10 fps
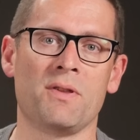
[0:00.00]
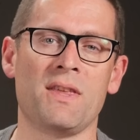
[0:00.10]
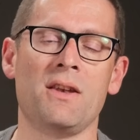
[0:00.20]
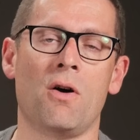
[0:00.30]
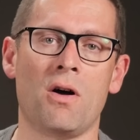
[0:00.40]
but
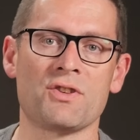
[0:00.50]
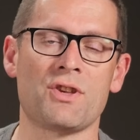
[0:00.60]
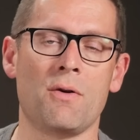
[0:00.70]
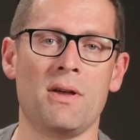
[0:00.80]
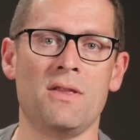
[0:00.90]
then
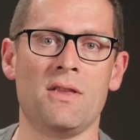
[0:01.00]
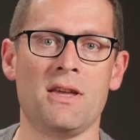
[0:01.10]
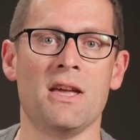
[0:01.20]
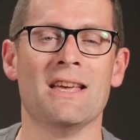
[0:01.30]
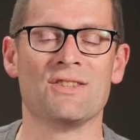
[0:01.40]
also in
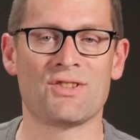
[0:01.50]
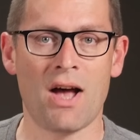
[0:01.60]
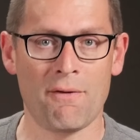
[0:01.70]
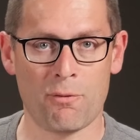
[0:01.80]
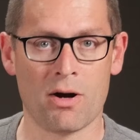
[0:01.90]
the
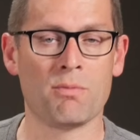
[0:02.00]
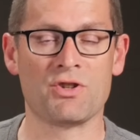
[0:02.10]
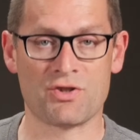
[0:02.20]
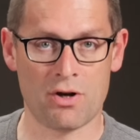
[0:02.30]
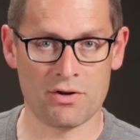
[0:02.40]
software,
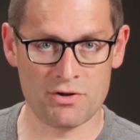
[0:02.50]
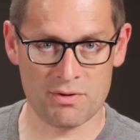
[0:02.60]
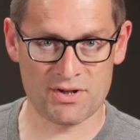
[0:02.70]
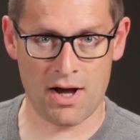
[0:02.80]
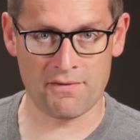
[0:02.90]
which is called
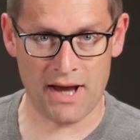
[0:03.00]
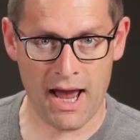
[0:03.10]
Dewesoft